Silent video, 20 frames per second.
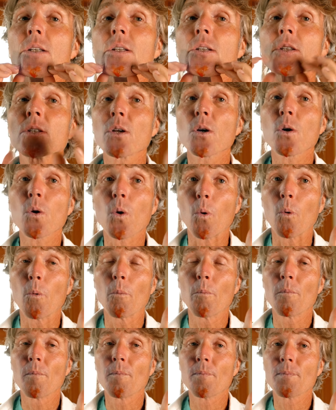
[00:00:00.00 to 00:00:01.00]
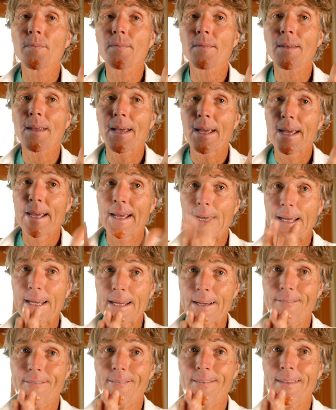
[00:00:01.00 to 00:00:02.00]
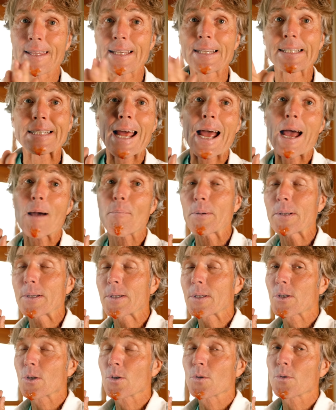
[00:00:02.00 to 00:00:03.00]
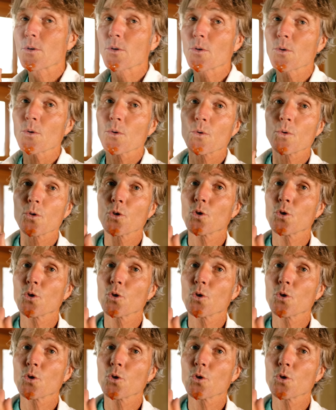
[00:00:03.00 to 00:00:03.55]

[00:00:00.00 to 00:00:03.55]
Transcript: So, if this happens to you,